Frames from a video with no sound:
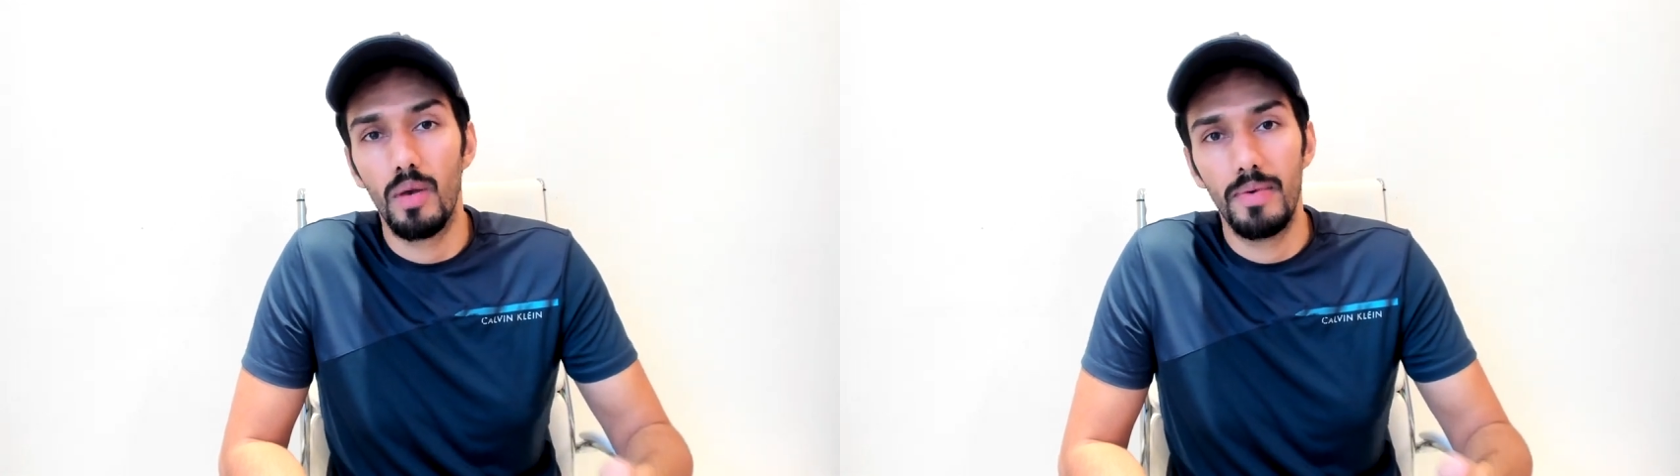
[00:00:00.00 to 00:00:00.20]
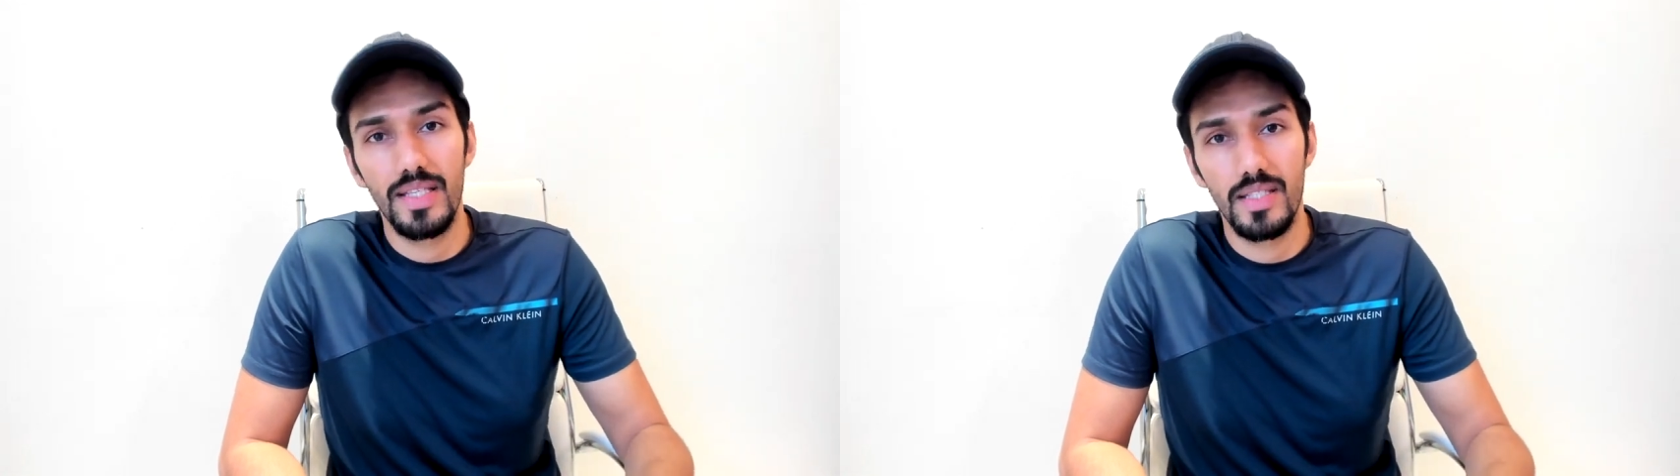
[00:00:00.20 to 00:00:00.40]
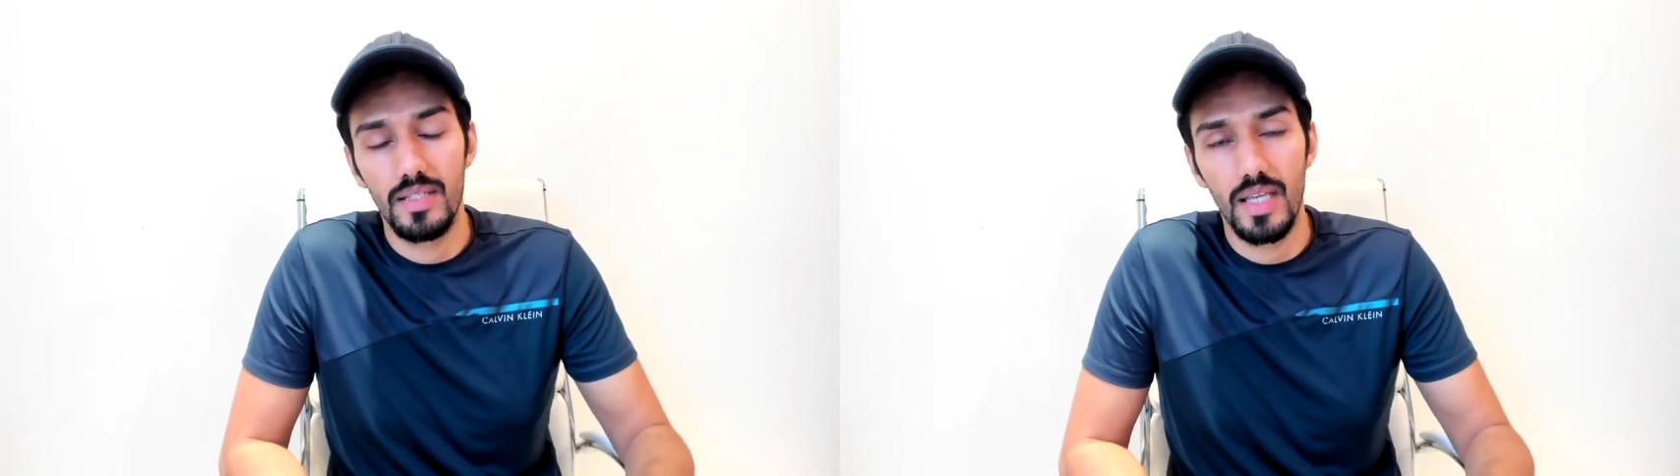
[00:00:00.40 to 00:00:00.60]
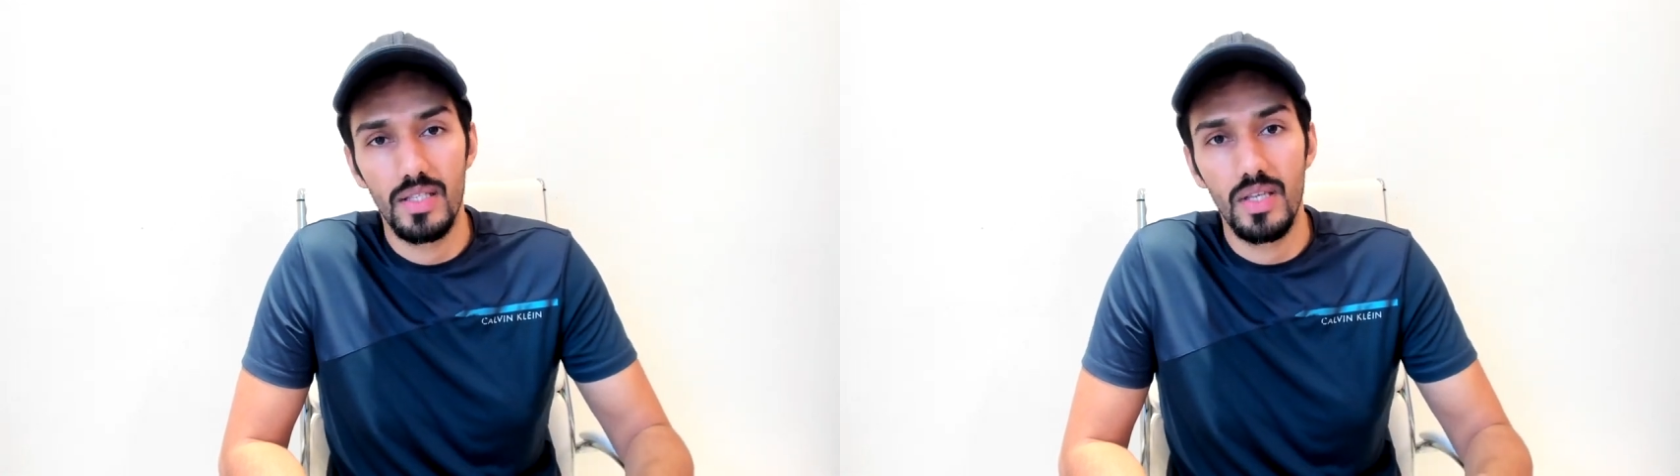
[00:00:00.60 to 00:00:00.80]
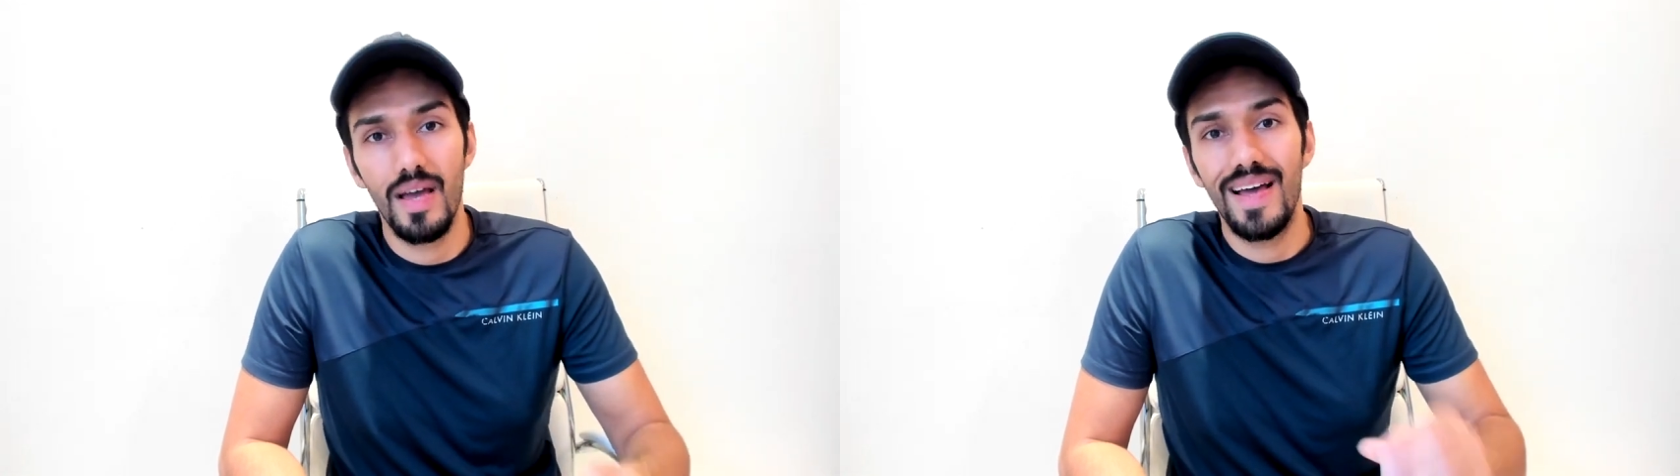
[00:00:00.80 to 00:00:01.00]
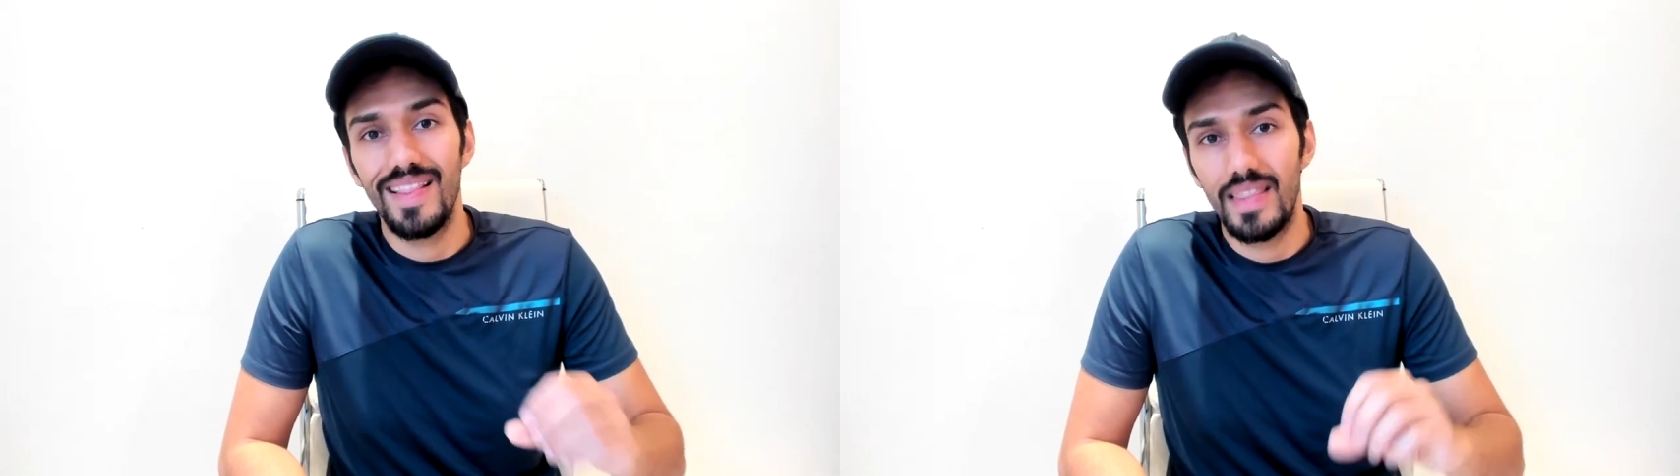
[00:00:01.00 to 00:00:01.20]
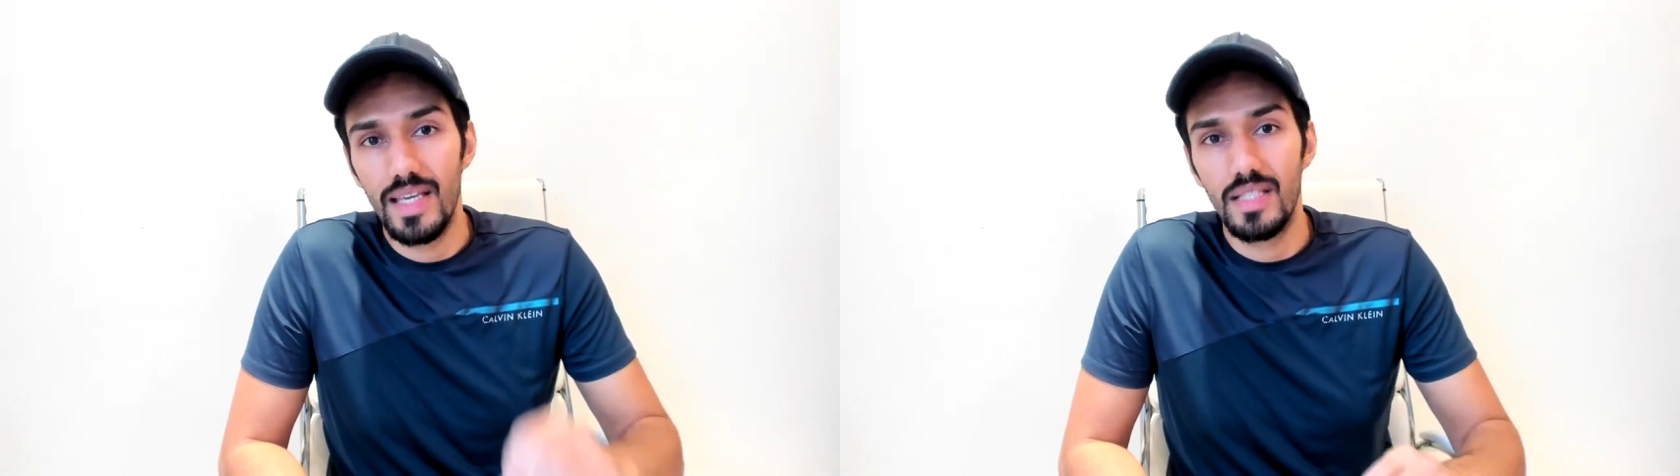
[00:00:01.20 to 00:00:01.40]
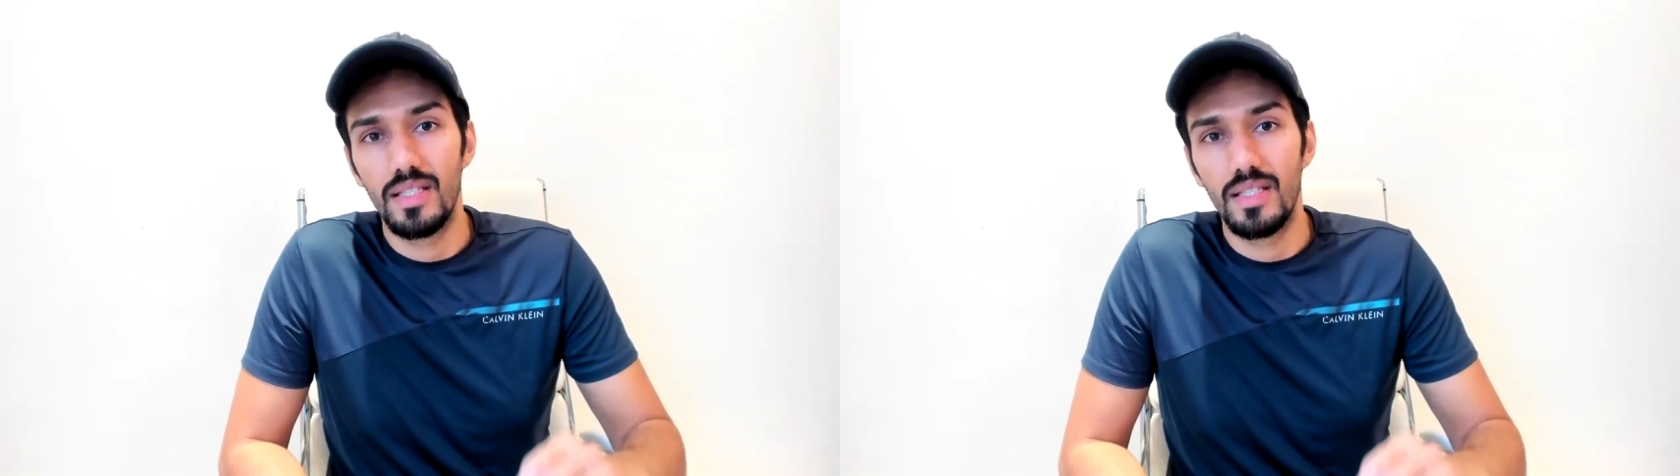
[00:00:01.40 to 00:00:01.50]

businesses, this